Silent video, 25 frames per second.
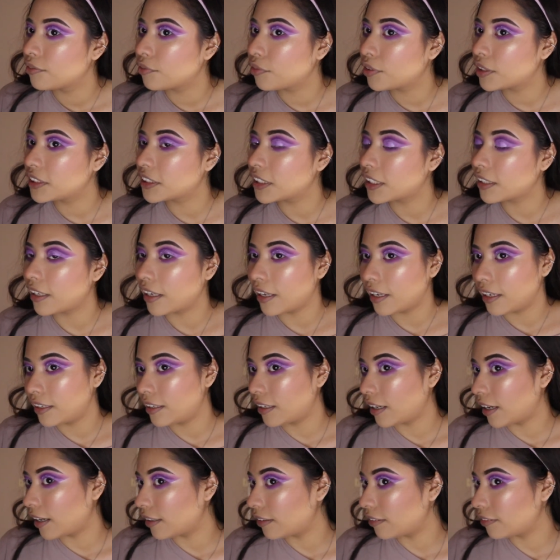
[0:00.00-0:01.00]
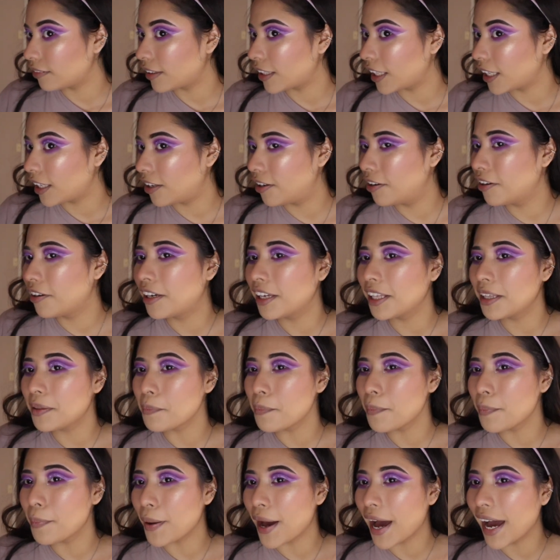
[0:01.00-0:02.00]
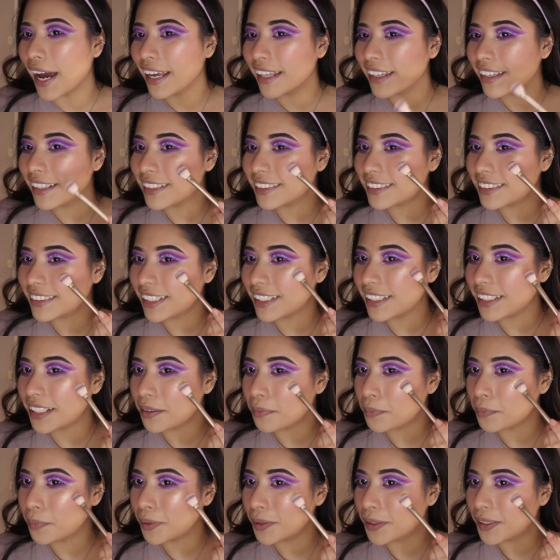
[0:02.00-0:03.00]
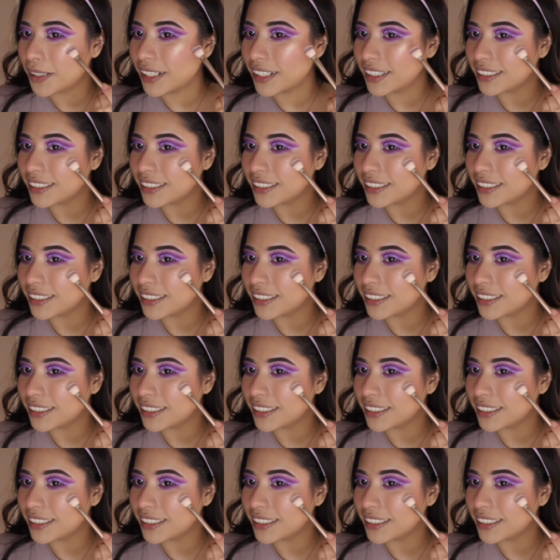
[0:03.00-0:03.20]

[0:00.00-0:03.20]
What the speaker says: Which again, I don't think you can buy this anymore.